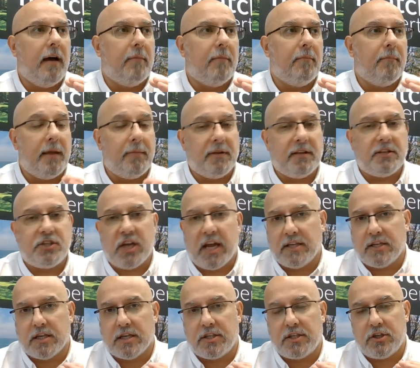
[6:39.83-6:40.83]
maybe change
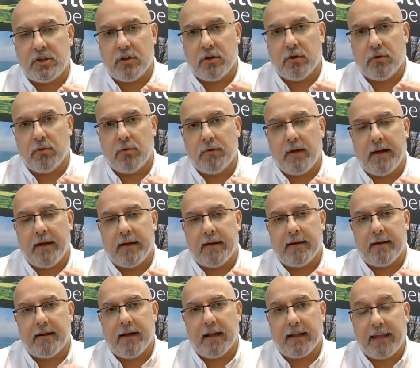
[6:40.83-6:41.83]
it to
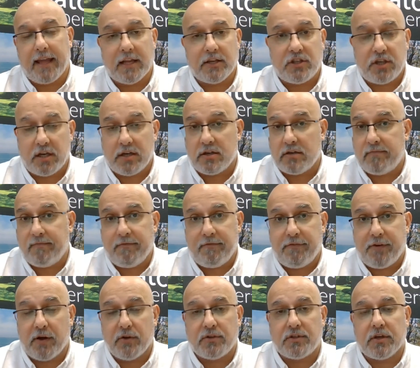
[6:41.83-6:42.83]
a kitchen
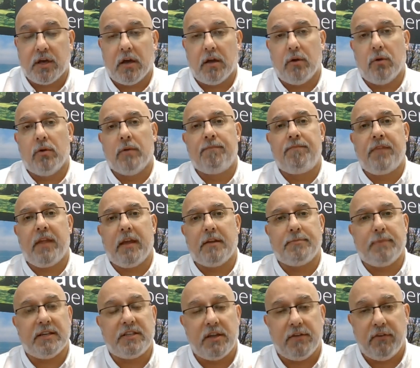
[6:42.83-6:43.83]
photo,
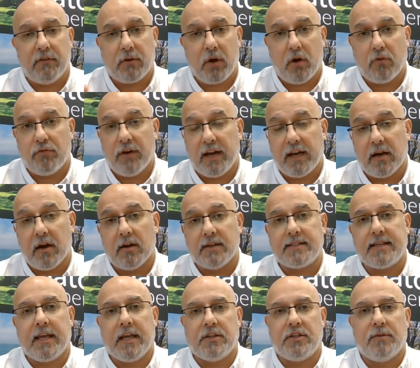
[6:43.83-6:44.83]
especially if you've got a really nice
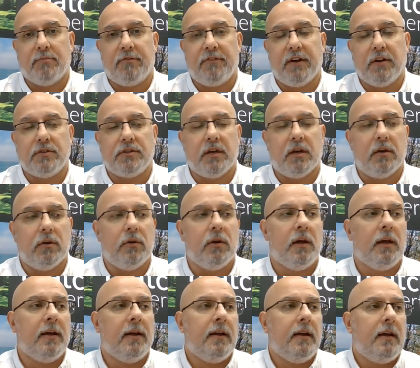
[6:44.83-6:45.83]
kitchen photo,
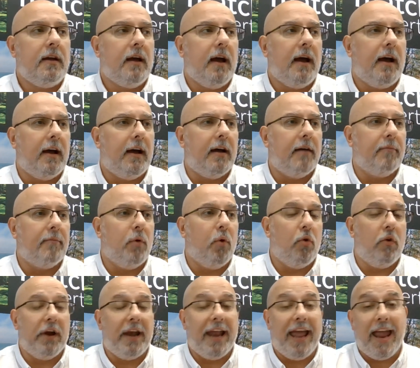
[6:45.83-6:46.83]

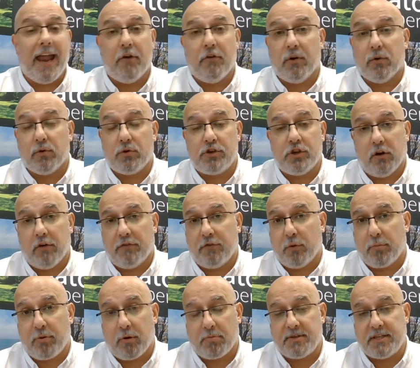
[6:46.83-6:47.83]
or an aerial shot of your
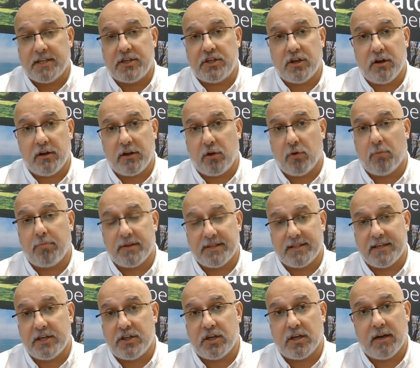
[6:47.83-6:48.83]
property showing your
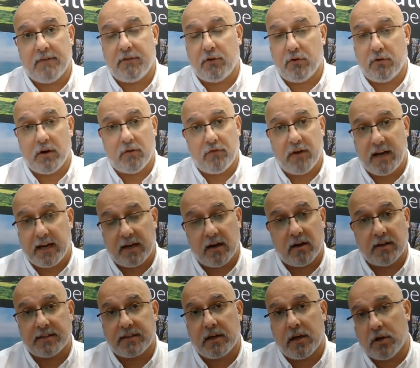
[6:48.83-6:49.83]
position. If you're in a really
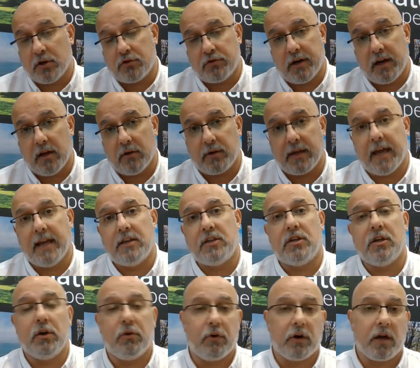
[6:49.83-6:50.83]
nice country
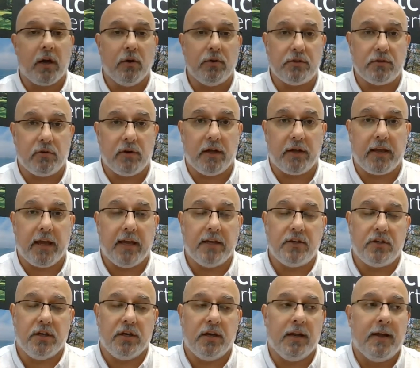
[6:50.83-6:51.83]
location or a coastal
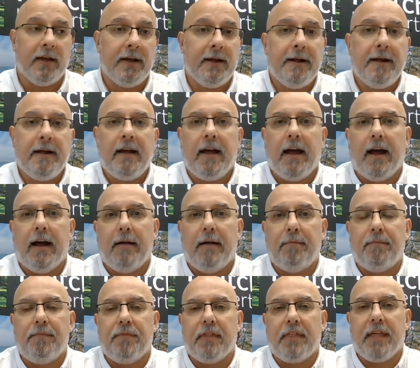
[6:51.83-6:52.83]
location,
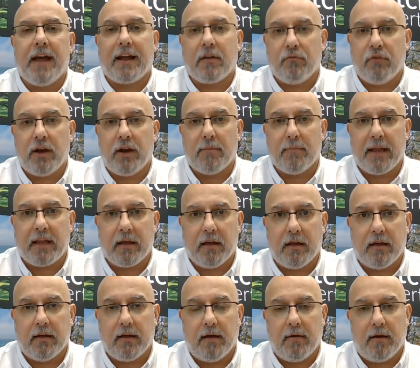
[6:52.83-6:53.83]
that can really make
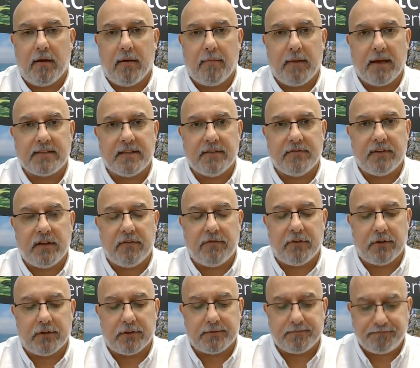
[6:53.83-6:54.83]
a massive
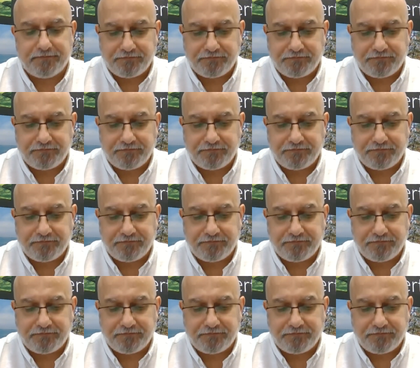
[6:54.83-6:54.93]
difference.